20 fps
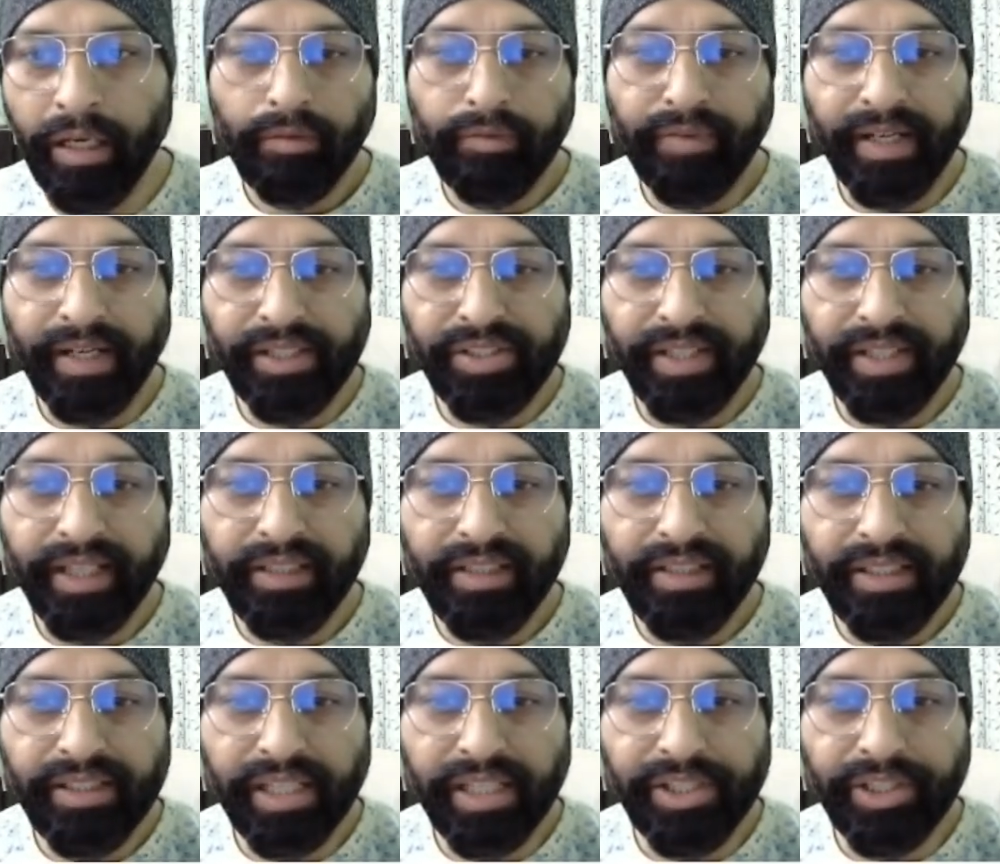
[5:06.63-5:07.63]
Friends, in
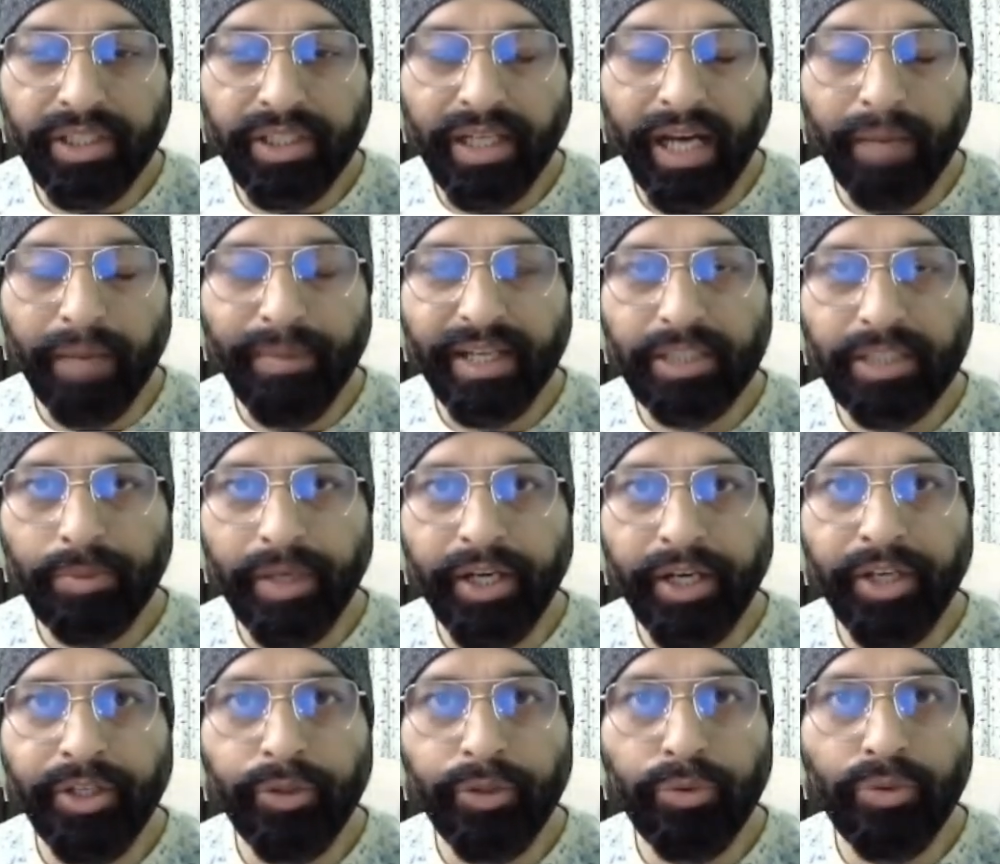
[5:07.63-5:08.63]
this session I am
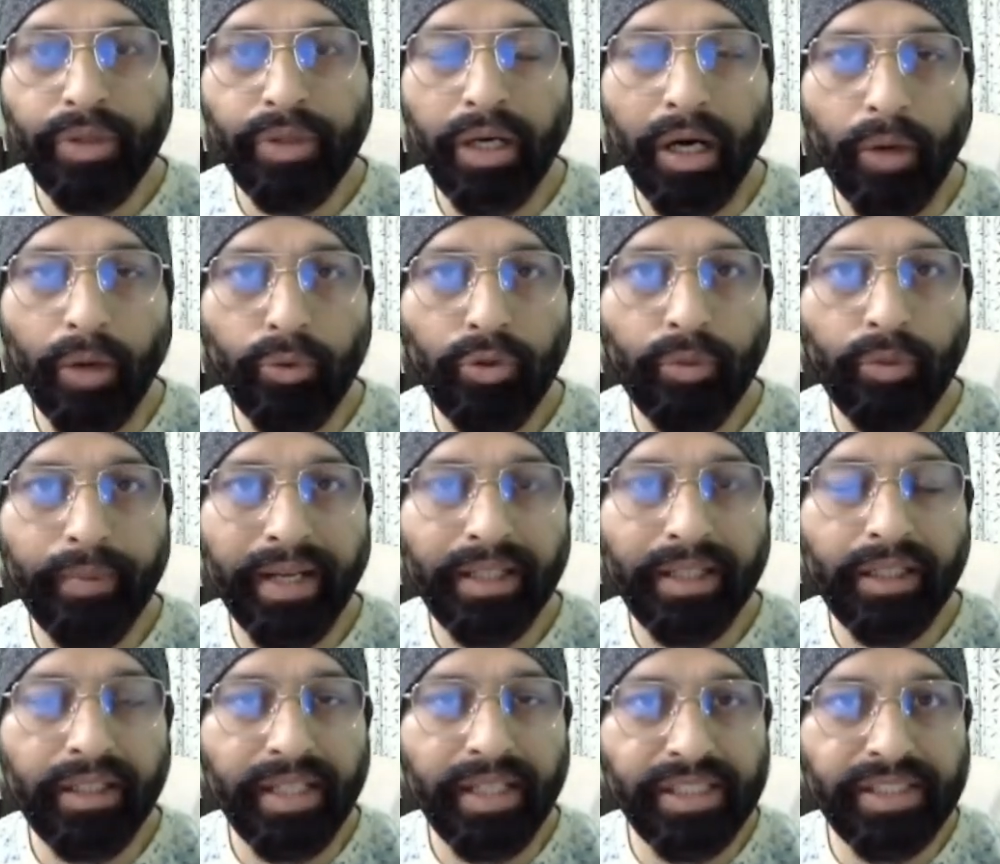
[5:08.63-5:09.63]
explaining you how to make
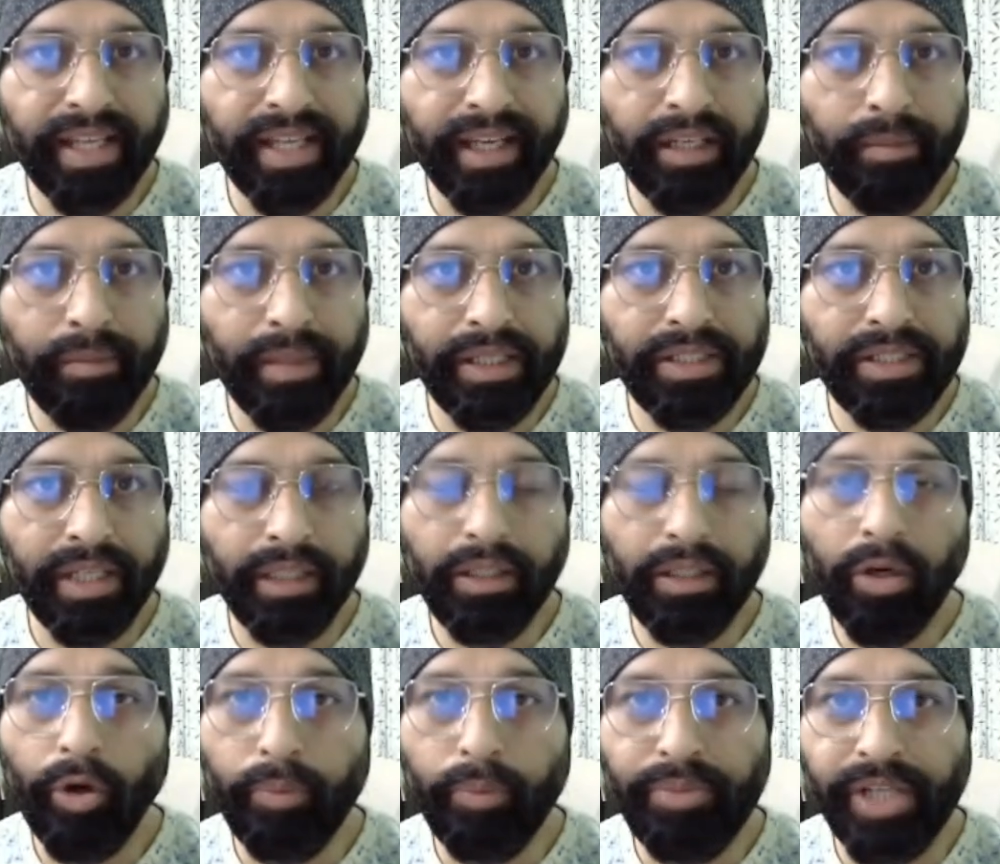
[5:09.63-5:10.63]
the disagreements and
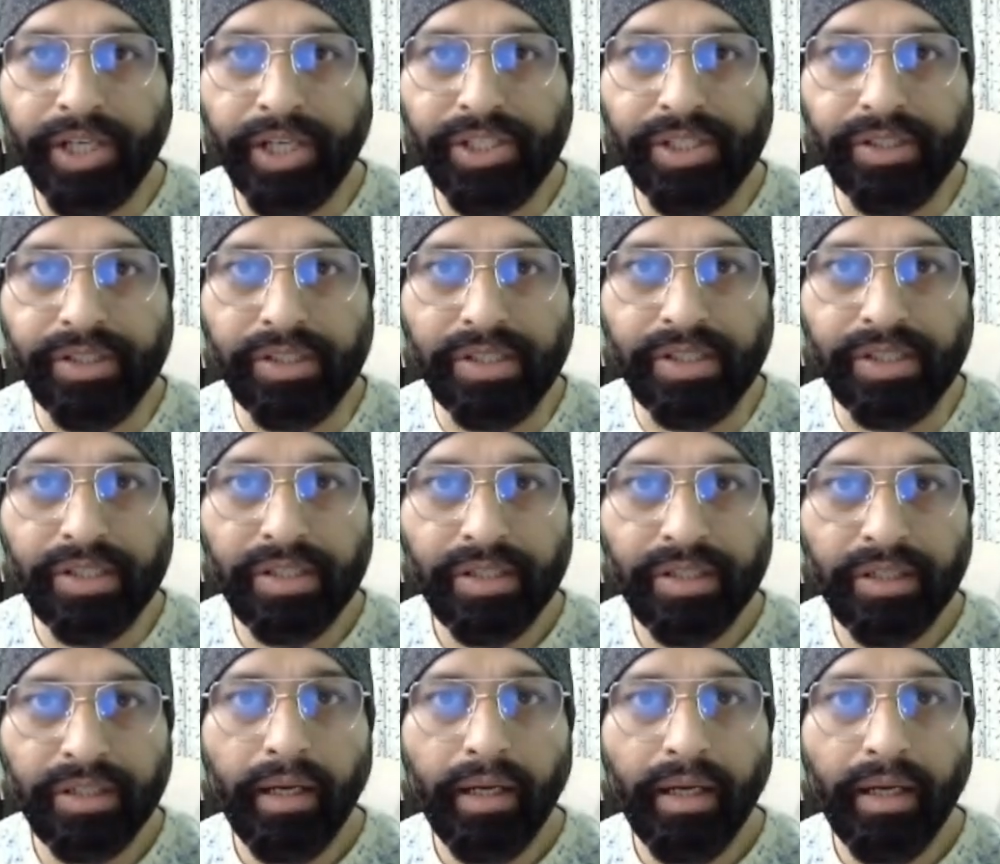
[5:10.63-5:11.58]
the objections.